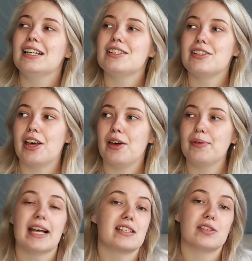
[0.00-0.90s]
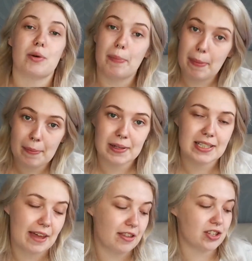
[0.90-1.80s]
So yes, so I've put
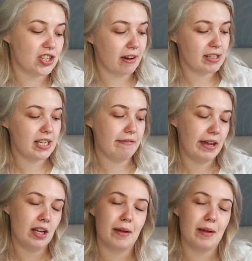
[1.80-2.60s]
together this charity event.